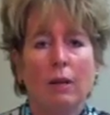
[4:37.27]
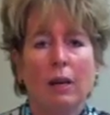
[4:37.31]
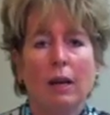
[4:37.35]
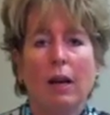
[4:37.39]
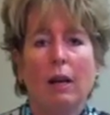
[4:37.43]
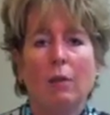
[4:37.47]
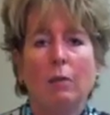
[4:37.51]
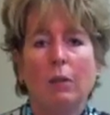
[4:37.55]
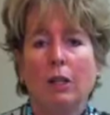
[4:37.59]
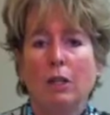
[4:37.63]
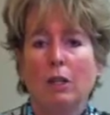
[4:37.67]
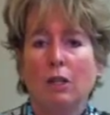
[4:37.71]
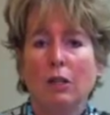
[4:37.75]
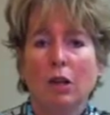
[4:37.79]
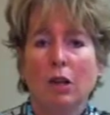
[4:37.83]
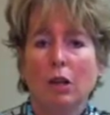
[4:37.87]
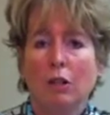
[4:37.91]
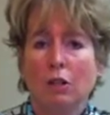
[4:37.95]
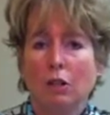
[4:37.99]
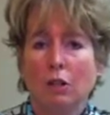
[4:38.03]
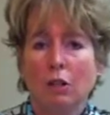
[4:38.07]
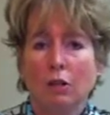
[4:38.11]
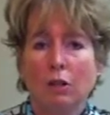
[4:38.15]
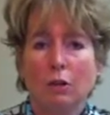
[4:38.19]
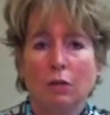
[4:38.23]
happy to talk
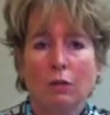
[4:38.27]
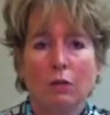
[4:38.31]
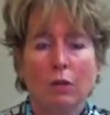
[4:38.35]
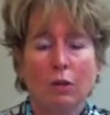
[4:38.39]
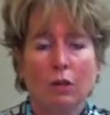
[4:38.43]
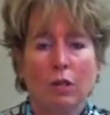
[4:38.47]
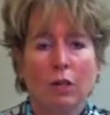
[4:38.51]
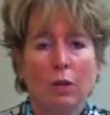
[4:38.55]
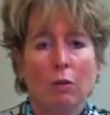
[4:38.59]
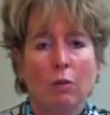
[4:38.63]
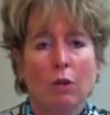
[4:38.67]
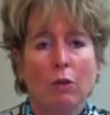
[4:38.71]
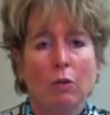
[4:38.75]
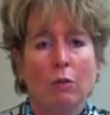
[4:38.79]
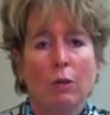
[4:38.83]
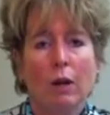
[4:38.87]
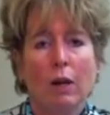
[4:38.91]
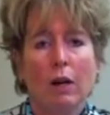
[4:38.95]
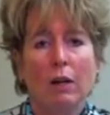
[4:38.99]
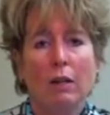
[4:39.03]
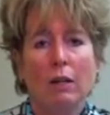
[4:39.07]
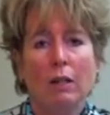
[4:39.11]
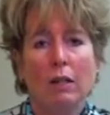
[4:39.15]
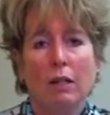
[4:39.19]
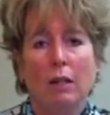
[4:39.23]
to your first-time home
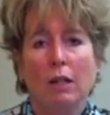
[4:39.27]
buyers